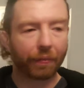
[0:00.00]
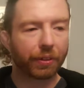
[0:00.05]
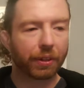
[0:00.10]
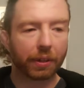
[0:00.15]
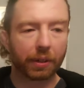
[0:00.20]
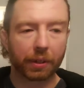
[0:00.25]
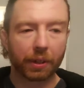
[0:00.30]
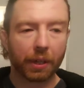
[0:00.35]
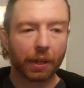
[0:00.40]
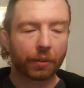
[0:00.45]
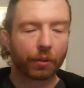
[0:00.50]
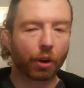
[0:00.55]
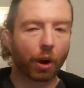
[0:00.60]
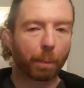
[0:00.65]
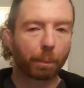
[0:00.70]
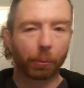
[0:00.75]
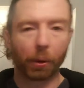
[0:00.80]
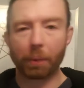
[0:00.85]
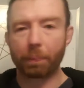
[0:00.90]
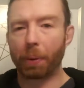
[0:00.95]
to, there are
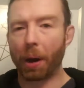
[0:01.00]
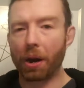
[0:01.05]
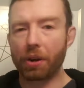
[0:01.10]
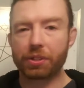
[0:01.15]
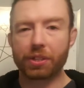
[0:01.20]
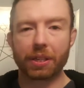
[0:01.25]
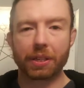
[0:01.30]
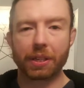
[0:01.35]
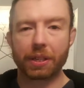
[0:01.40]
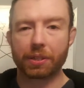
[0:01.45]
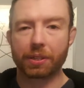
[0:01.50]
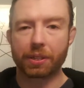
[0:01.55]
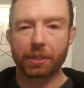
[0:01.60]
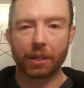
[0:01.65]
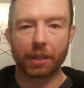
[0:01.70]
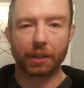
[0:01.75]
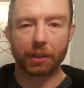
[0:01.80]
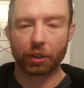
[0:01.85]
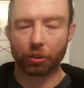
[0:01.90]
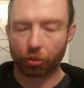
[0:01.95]
parts in
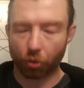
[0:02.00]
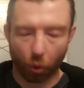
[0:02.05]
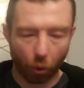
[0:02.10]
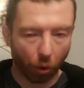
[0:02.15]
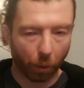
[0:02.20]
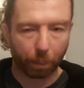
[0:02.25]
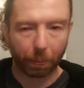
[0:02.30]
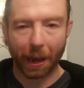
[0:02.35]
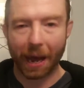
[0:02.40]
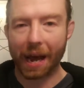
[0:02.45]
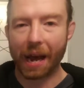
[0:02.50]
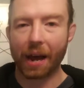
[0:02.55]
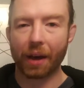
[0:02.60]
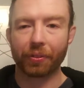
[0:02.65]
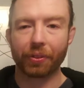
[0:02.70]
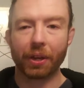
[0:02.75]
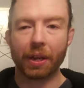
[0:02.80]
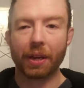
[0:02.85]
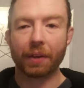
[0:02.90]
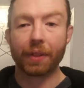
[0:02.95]
this whole
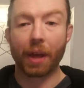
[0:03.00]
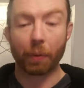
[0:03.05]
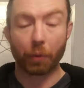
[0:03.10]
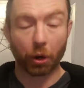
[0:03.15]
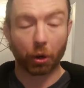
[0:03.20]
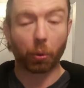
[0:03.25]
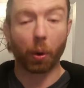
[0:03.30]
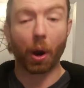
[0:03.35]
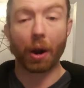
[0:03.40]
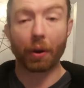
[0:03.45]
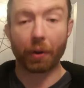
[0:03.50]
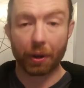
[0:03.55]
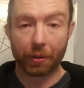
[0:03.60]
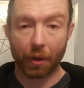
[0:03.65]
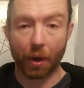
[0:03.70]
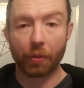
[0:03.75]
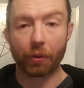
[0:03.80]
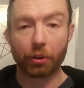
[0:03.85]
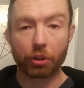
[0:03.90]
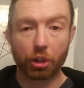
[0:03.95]
path that require
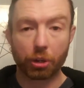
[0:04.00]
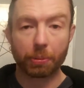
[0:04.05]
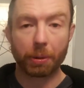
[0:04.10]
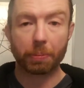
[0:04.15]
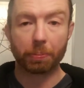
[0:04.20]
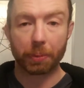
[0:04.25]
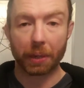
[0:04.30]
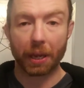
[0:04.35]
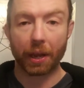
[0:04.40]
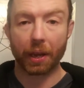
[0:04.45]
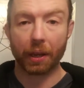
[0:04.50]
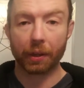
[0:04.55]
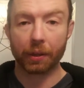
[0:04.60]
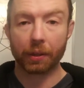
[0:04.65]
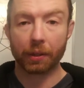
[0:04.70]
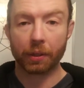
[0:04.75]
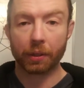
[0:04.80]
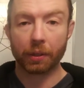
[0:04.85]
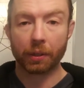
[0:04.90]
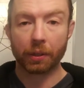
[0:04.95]
another human being.
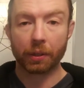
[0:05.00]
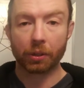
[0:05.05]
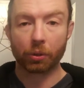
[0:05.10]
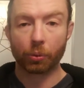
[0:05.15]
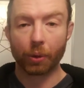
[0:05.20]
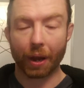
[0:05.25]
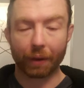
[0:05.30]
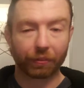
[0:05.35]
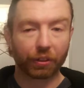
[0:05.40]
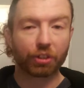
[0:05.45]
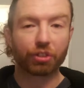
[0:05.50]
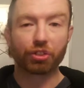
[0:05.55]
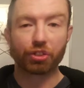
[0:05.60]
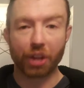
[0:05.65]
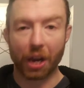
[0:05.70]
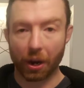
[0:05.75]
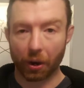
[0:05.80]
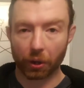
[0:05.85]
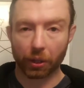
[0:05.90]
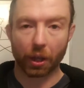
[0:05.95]
We have to
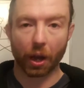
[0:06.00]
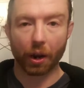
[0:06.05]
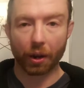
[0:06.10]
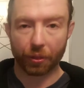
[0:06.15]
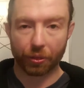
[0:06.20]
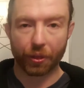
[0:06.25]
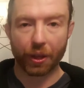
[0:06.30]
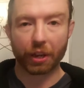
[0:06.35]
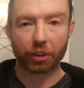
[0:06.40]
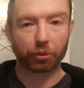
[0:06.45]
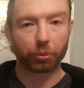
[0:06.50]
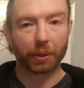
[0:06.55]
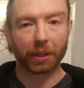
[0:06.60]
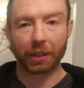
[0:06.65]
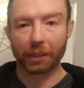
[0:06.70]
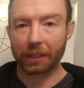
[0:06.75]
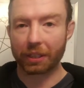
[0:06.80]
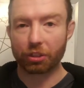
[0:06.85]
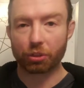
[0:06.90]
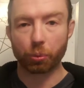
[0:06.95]
share a lot of things with
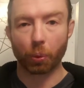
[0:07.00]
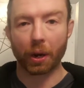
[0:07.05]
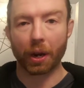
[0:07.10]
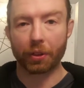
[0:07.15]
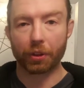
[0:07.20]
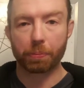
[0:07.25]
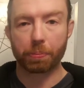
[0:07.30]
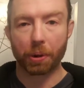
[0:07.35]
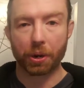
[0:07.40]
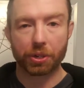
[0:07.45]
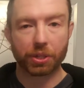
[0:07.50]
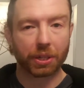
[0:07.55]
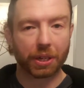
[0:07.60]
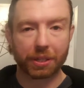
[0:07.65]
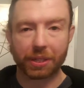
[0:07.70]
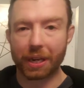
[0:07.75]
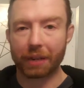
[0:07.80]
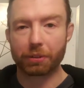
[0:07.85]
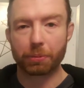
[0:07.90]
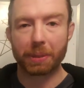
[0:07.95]
at least one other person. It
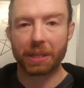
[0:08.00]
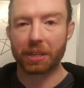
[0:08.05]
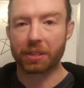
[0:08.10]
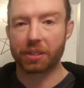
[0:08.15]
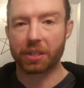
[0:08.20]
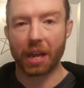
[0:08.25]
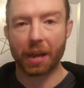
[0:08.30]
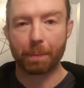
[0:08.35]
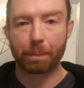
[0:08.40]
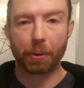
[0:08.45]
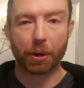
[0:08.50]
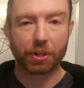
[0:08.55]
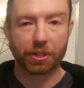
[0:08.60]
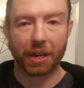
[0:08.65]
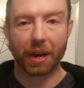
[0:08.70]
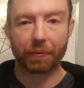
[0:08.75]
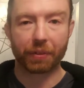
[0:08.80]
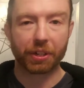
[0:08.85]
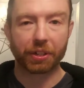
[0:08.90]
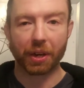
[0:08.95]
doesn't have to be the same person
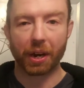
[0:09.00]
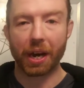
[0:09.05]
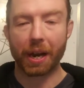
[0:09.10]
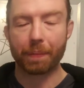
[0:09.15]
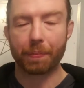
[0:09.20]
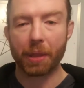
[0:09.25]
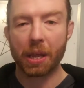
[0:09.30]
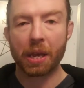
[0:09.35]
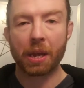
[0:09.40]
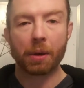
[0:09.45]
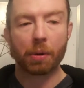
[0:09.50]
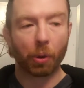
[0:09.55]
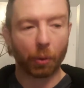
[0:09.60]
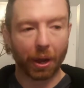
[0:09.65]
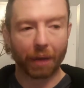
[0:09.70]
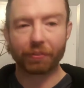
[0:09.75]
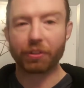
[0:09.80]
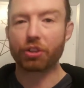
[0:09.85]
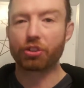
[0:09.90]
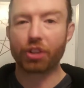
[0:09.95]
every time. We
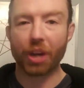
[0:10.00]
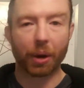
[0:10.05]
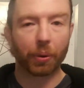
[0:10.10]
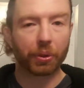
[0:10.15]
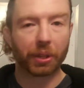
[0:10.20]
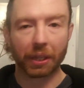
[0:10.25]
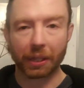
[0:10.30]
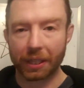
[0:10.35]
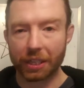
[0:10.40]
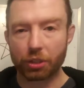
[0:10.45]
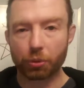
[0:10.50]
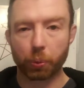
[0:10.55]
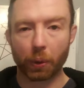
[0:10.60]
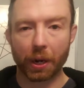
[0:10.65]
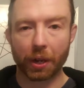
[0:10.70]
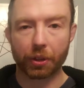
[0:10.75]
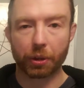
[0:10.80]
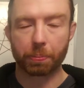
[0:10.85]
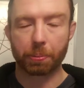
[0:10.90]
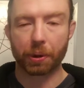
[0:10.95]
have to share with at least one
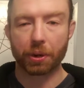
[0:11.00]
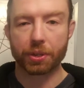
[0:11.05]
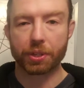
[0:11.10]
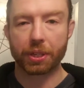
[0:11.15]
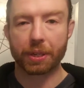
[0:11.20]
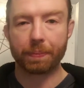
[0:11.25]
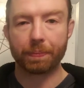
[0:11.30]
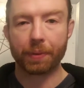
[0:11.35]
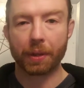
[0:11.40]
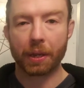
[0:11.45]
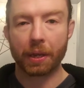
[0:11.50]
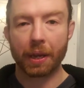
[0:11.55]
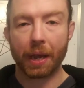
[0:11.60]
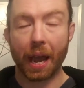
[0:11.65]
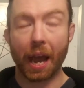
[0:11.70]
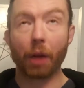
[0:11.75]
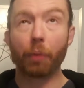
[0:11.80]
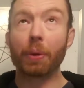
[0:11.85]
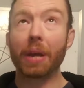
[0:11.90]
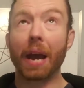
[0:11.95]
other person.
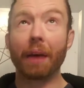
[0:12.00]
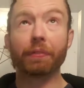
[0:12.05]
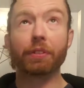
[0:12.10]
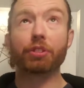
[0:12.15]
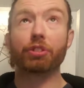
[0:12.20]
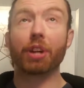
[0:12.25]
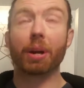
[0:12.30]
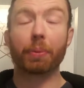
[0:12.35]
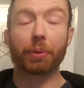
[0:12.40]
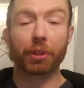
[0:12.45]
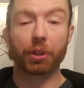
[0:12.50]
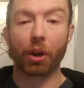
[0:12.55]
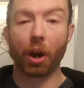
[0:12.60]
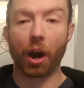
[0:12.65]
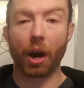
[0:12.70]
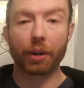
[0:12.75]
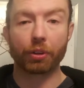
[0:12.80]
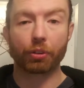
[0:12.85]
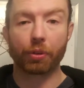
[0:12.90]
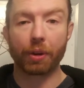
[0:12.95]
And we have to share with
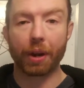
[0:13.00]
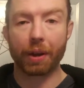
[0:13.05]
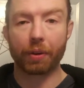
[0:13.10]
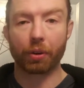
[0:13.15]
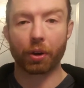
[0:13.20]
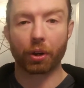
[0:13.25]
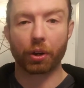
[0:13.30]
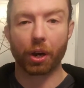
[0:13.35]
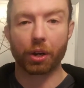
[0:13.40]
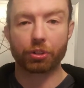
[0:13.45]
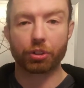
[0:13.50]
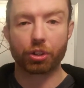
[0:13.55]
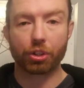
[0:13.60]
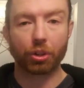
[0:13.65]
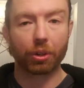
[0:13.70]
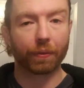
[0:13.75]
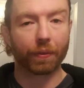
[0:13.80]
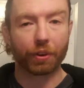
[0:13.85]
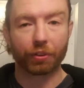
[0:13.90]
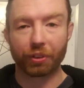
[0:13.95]
God, Creator, or conscious
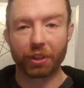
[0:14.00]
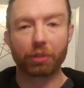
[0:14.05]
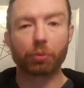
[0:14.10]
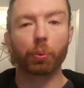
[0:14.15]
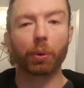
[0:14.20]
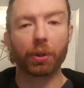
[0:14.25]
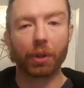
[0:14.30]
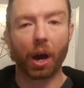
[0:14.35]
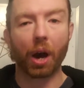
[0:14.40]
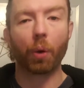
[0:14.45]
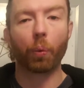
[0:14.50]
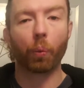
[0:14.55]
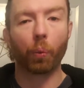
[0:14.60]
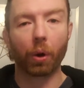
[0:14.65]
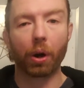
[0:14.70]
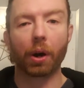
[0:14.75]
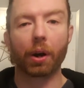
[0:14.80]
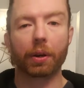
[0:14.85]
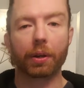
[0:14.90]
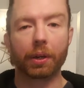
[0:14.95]
universe. This will not
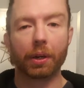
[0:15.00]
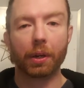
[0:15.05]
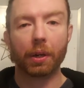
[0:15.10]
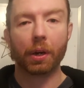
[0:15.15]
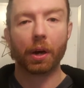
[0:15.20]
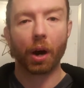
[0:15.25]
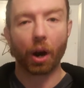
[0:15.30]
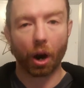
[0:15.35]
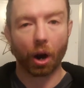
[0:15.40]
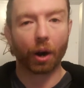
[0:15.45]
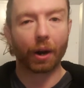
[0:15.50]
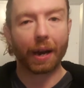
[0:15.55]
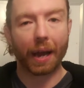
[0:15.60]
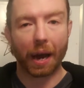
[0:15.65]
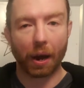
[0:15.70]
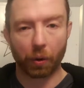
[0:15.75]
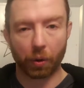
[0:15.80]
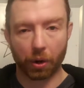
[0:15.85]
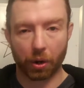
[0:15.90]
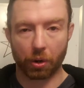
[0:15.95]
work on
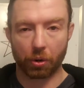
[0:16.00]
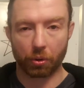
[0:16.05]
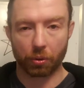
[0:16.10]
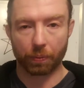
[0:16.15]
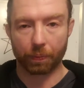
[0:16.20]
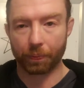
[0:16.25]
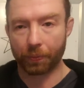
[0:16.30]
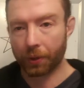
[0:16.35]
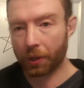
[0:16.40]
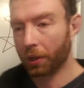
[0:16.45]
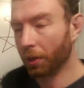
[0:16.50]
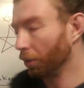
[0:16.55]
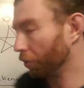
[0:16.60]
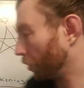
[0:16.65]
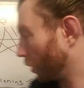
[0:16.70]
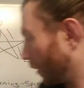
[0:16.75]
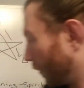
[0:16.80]
our own. So the